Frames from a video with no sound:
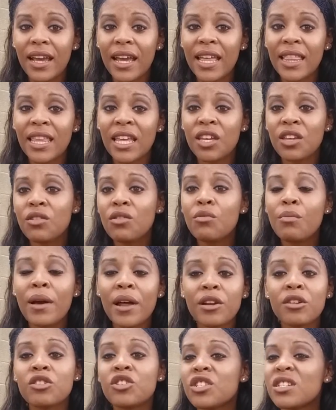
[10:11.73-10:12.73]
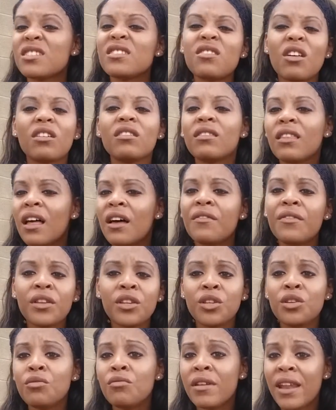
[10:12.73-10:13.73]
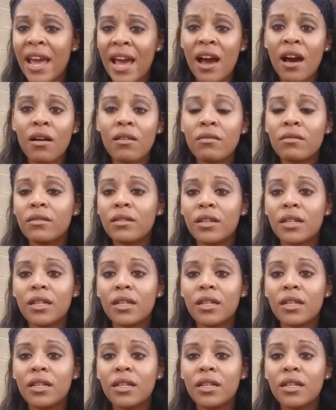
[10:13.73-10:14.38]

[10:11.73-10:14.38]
and that you better just start loving you now,